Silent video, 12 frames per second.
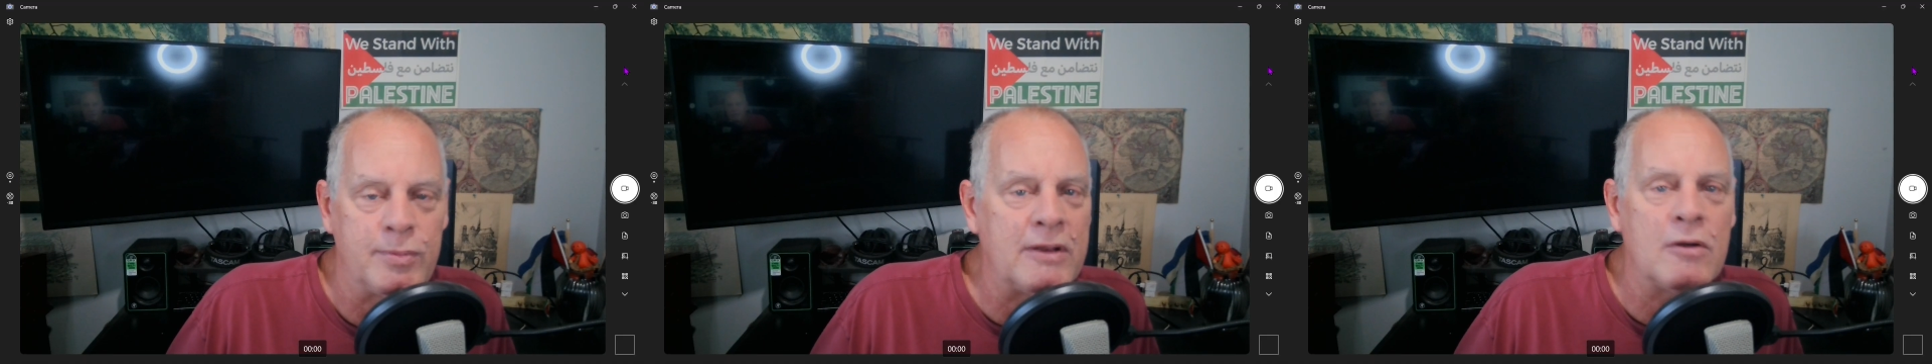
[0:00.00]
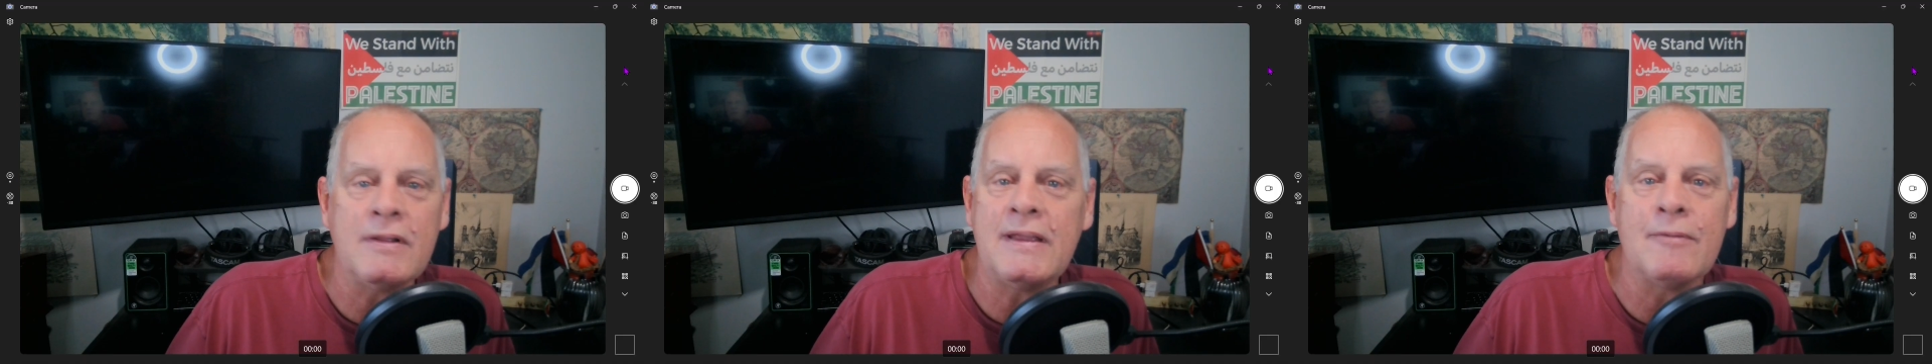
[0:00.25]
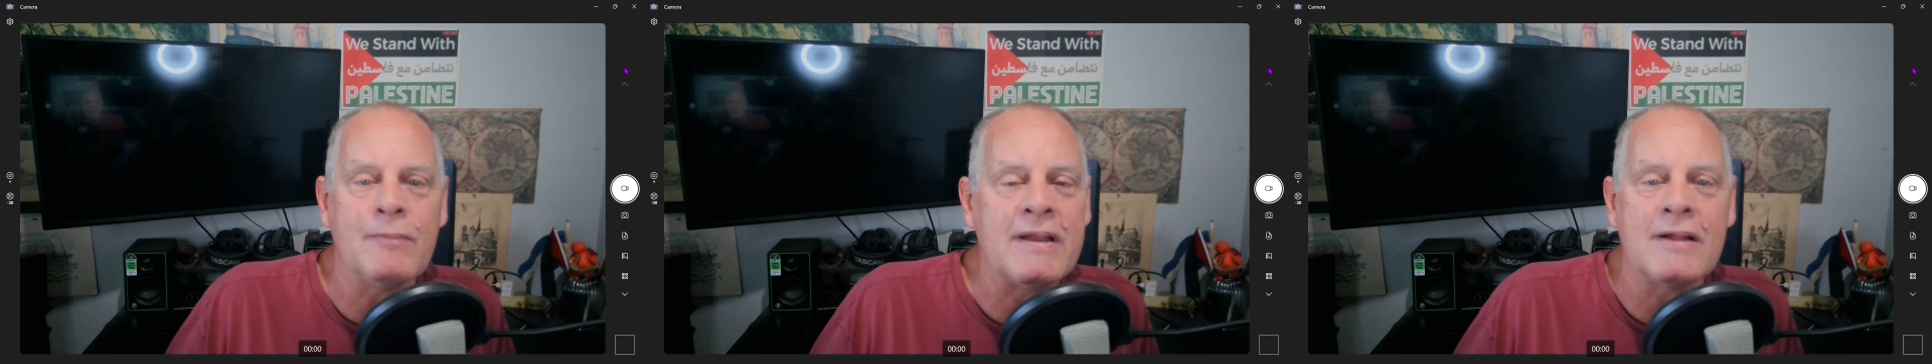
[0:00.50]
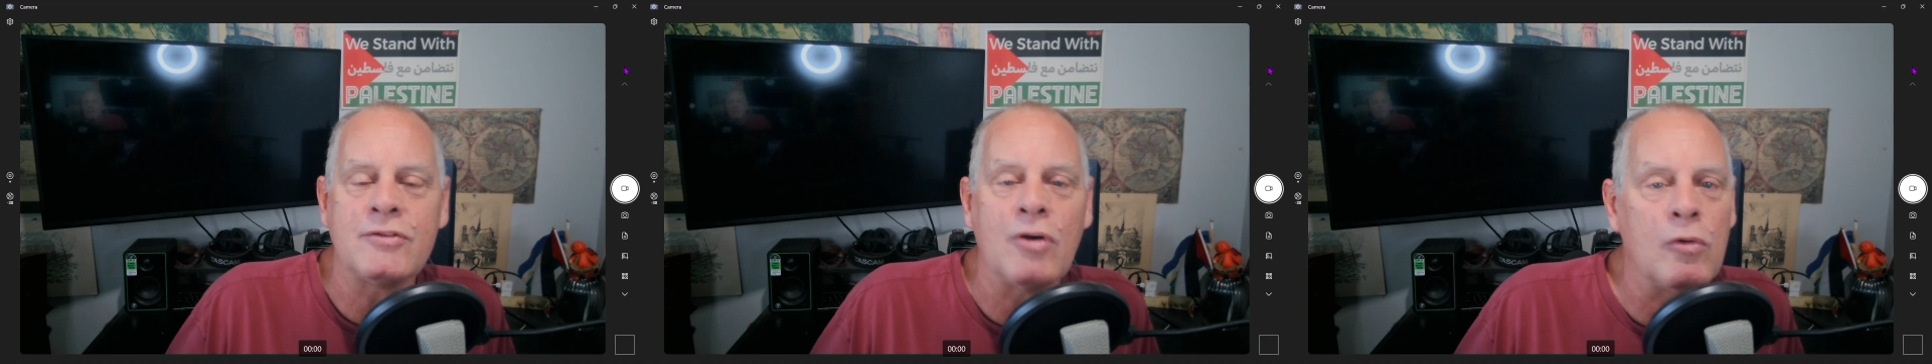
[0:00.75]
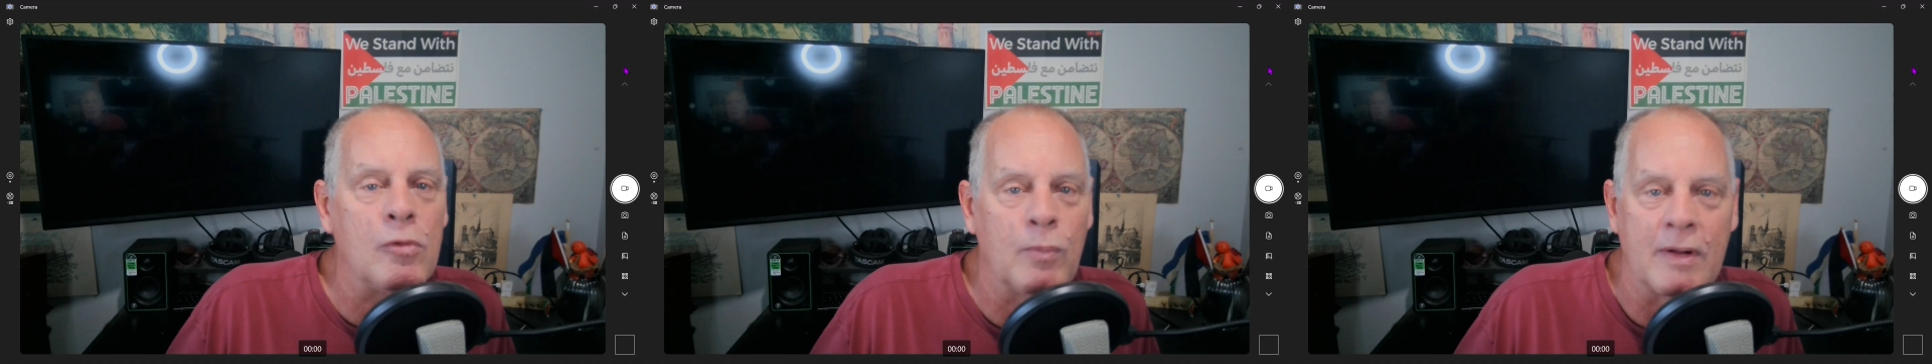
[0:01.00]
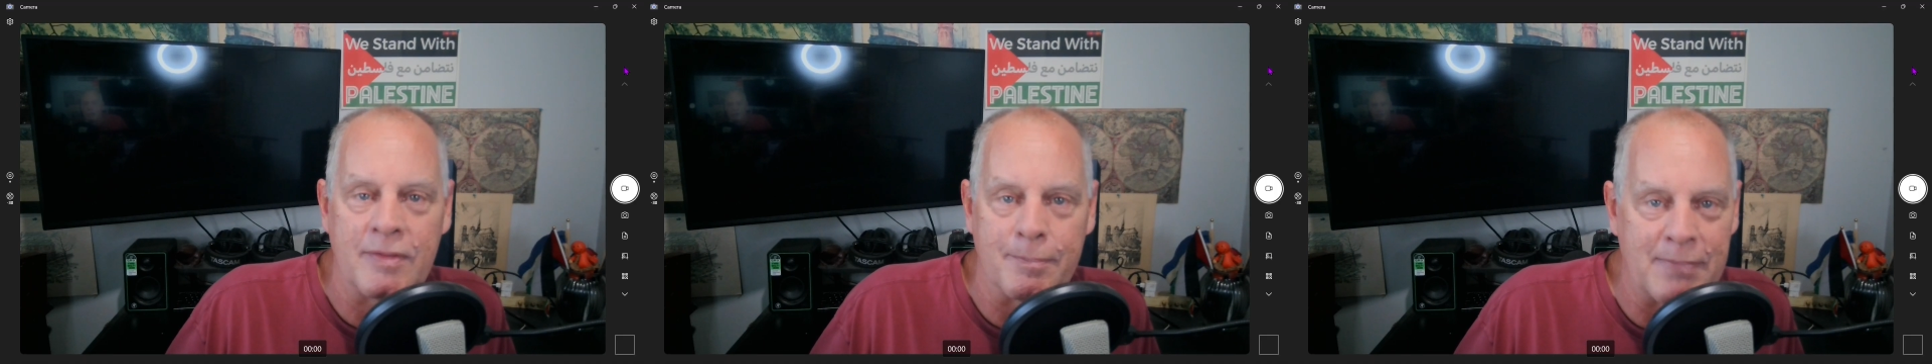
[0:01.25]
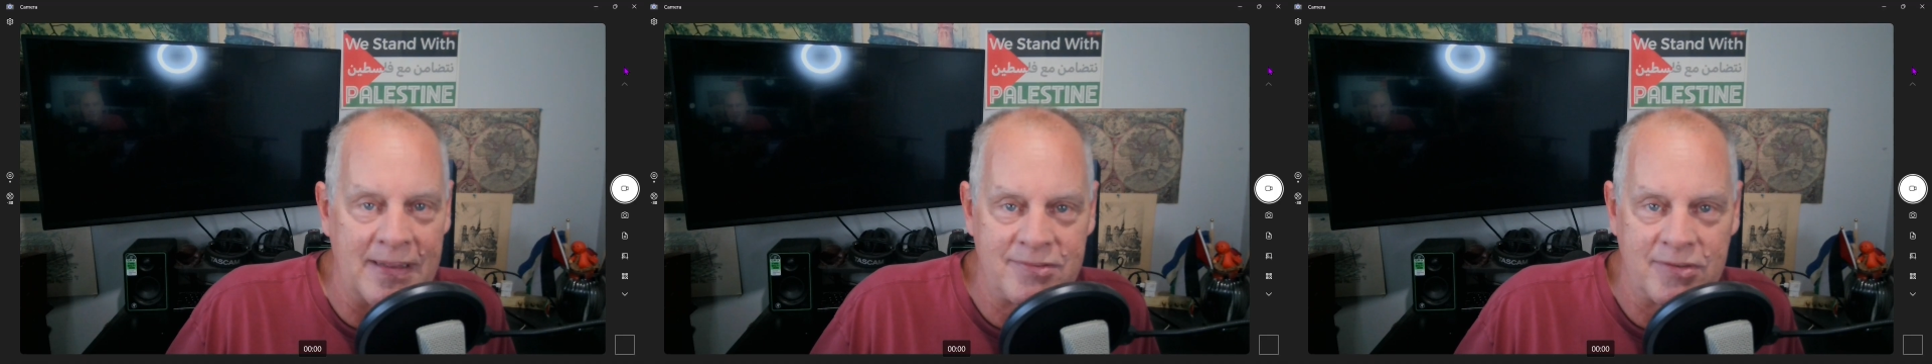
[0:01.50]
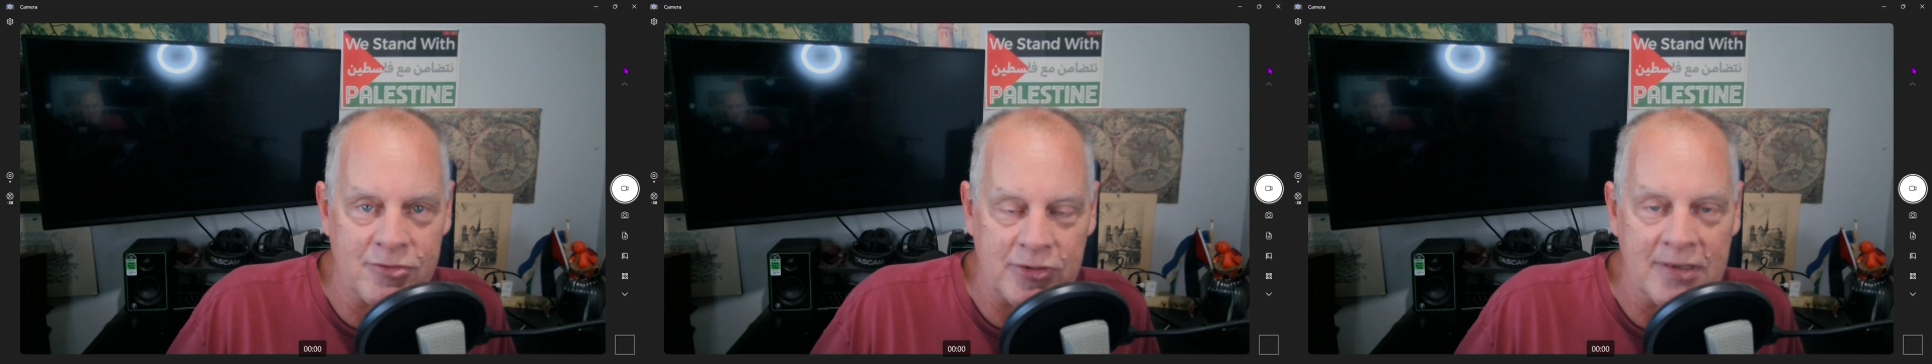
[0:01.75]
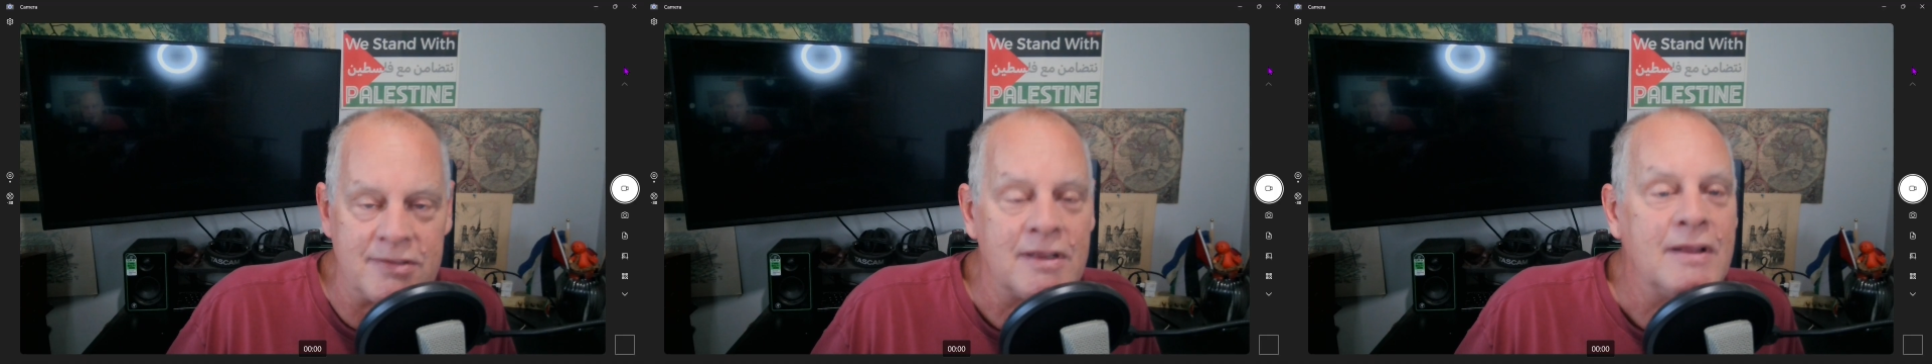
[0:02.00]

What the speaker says: We're not told what the message is.